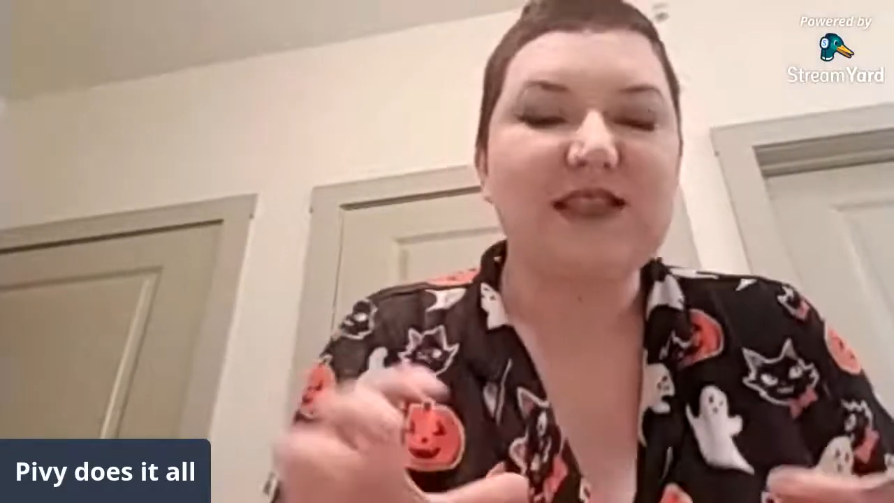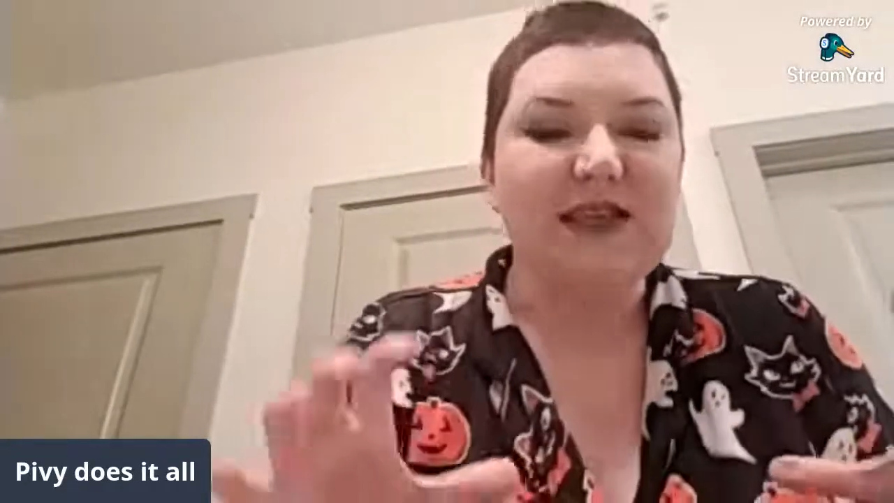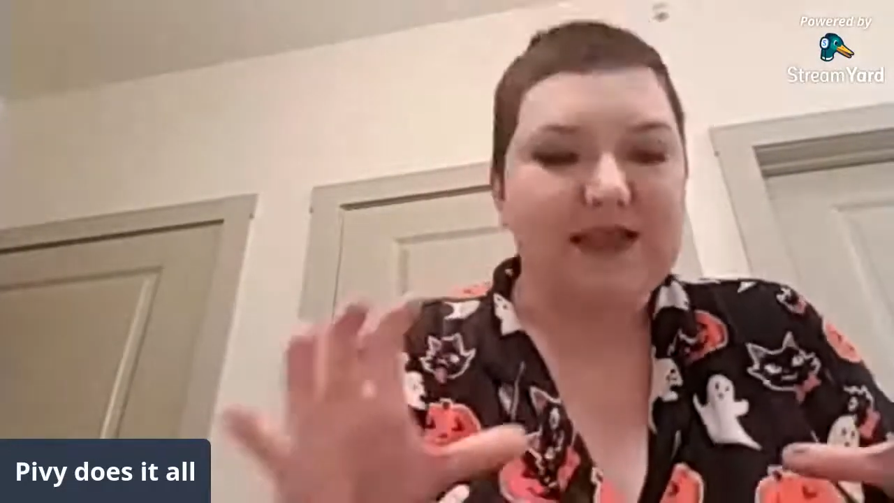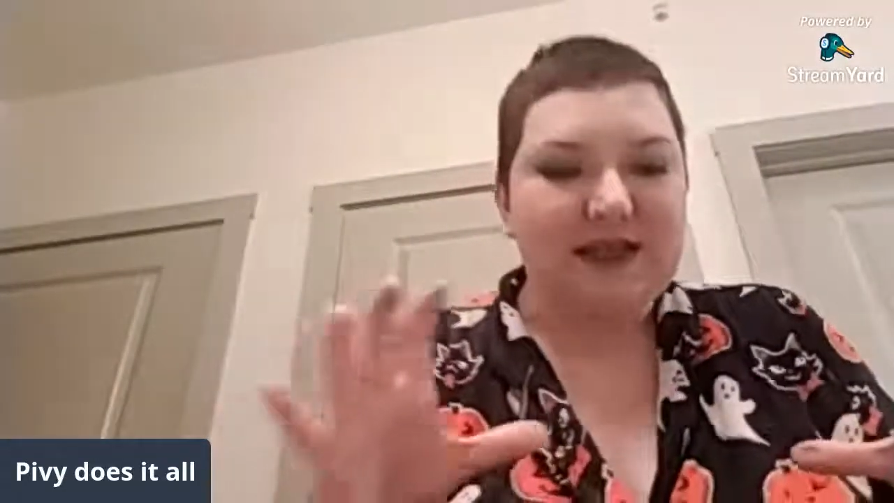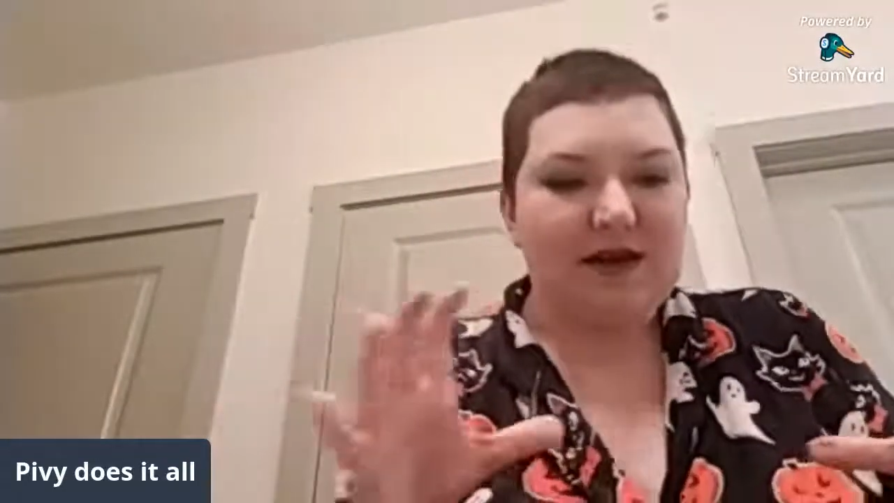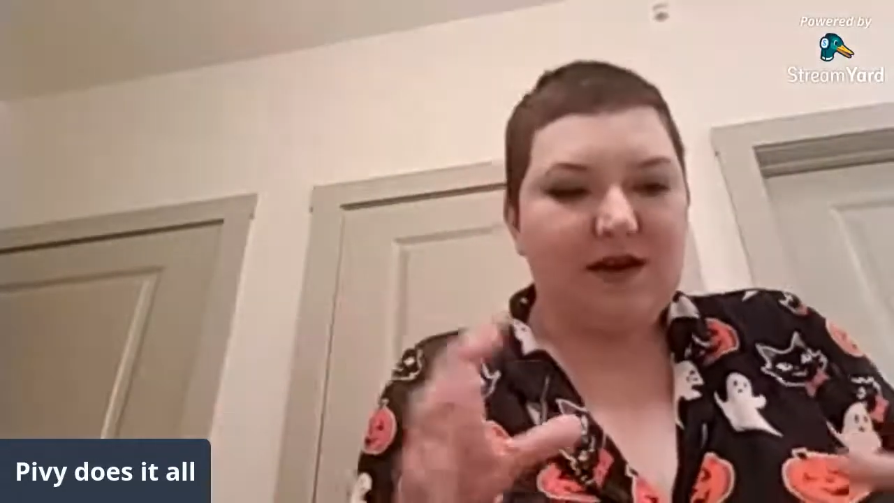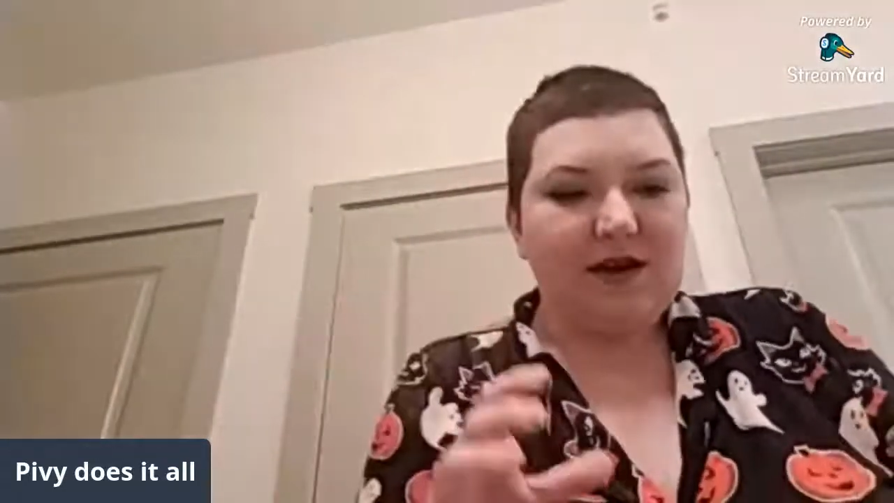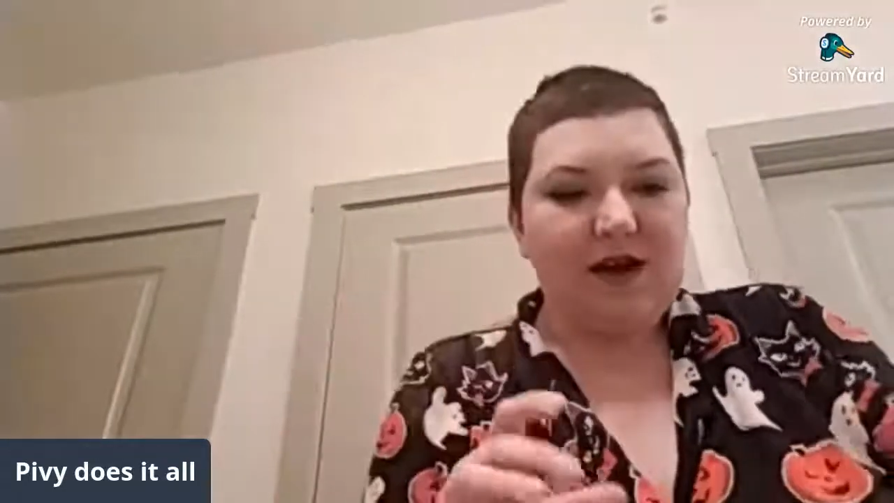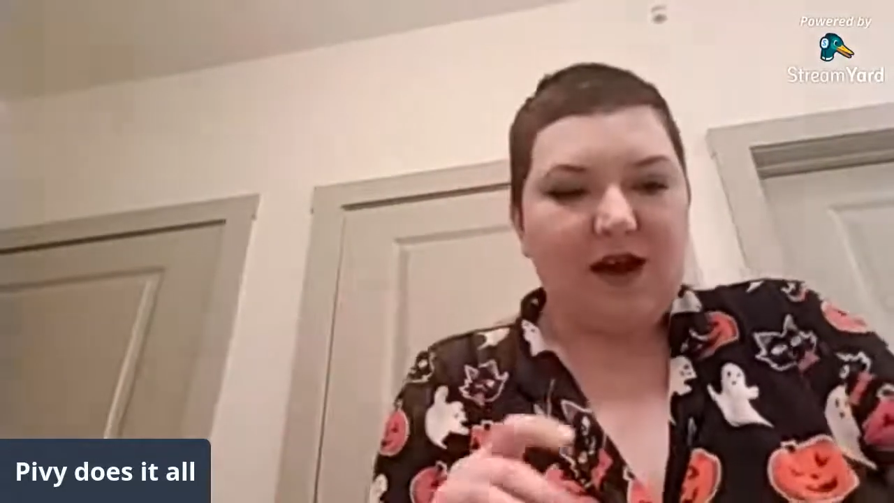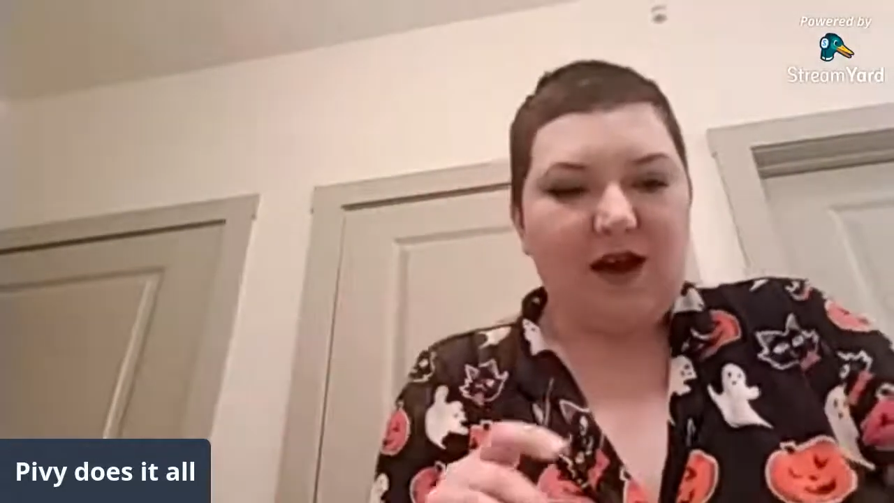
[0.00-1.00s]
like
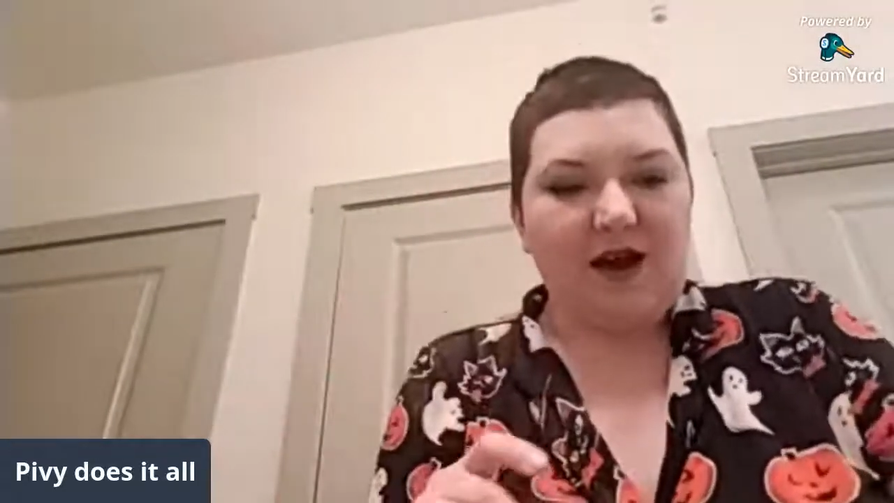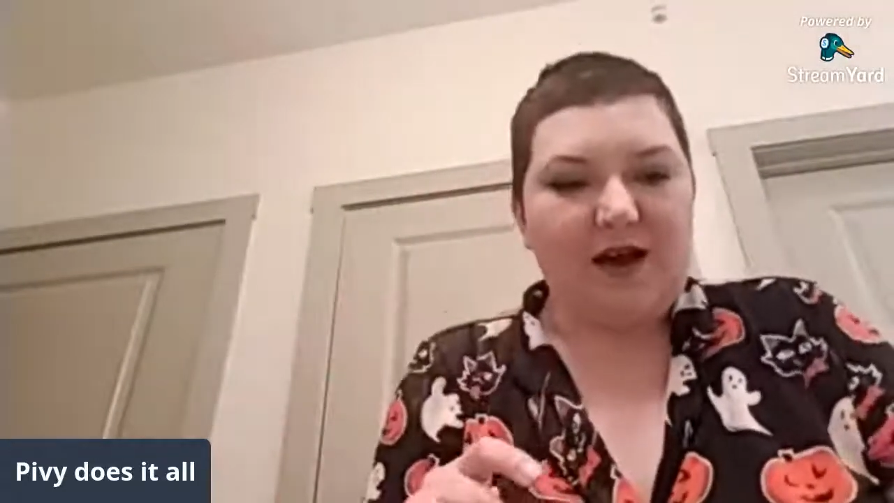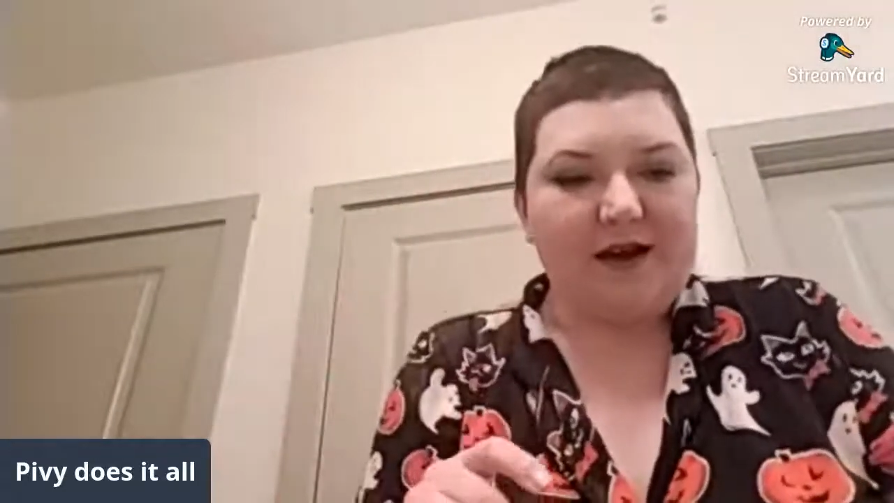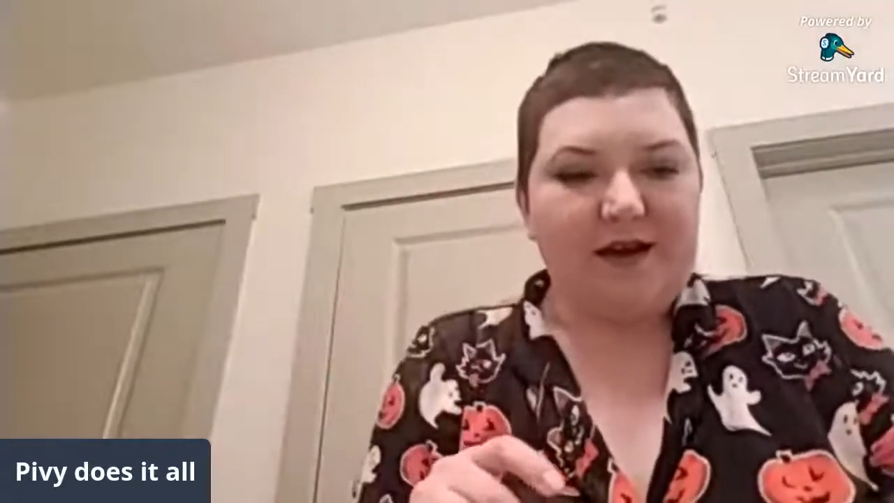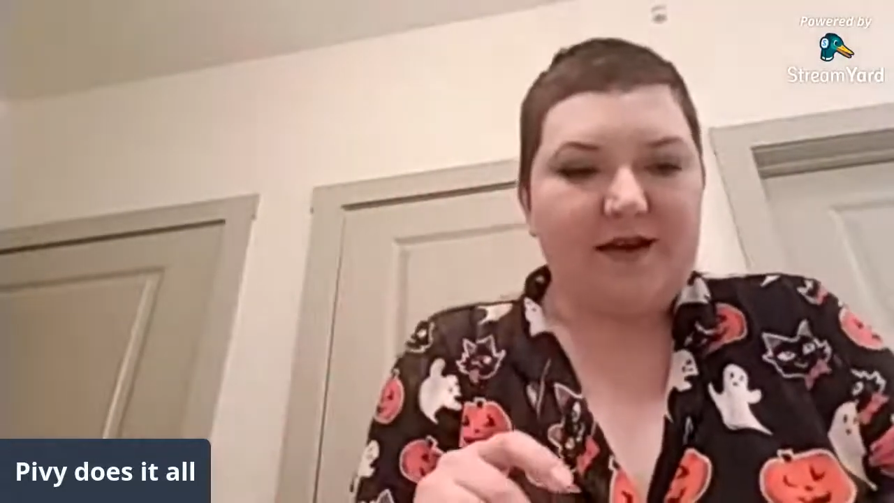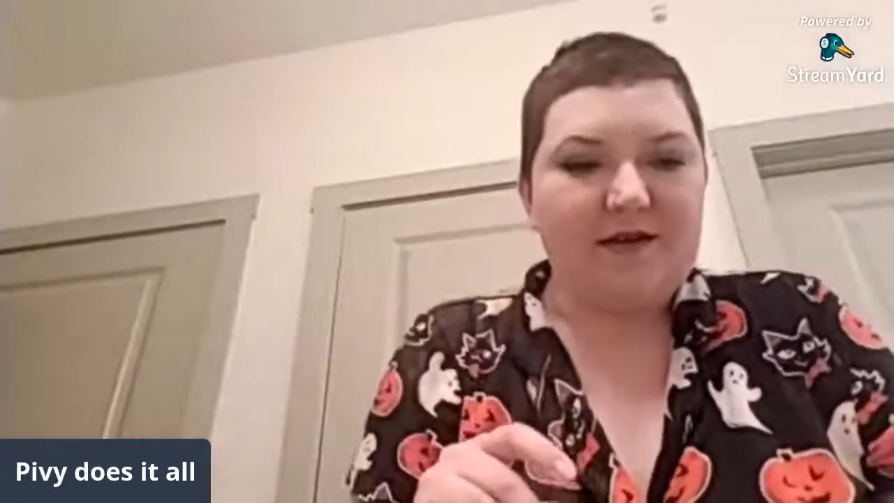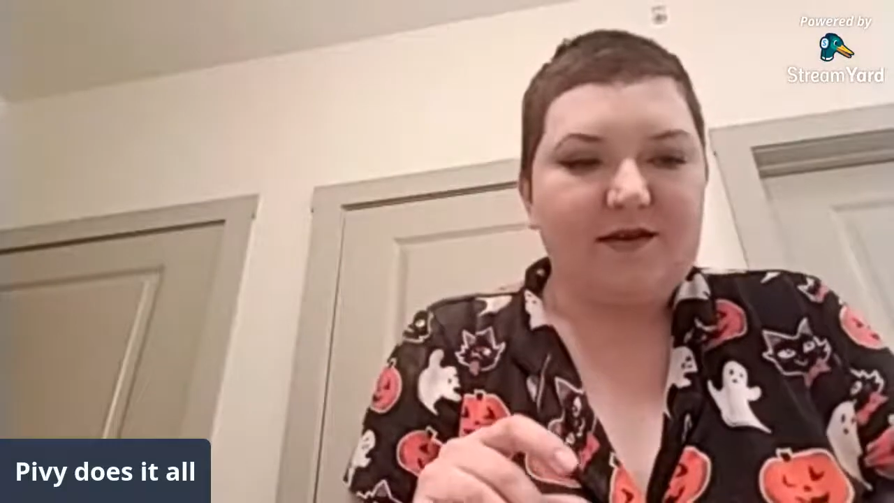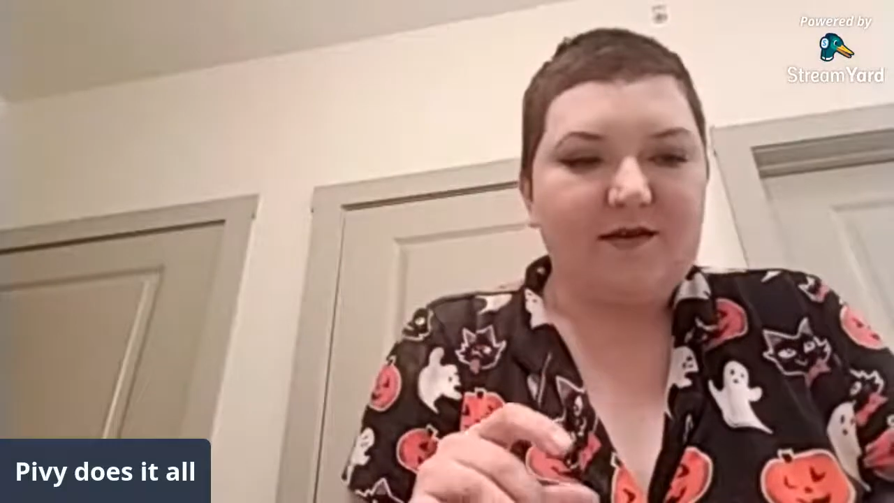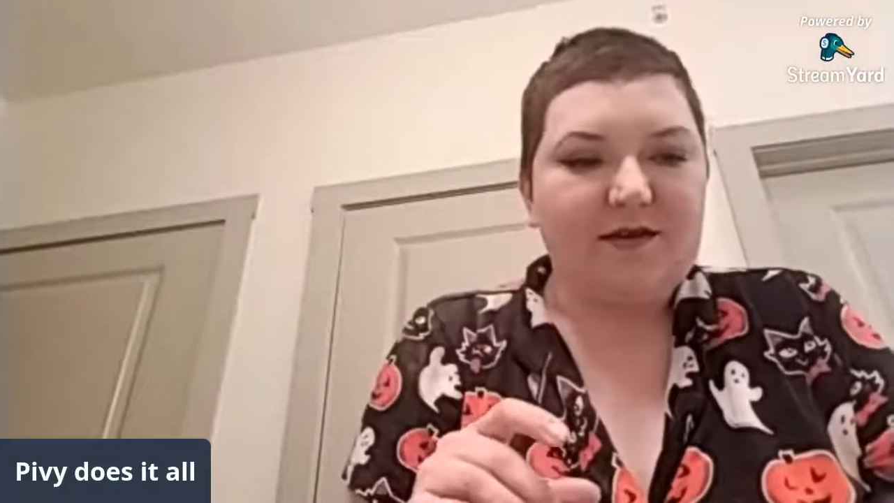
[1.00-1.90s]
a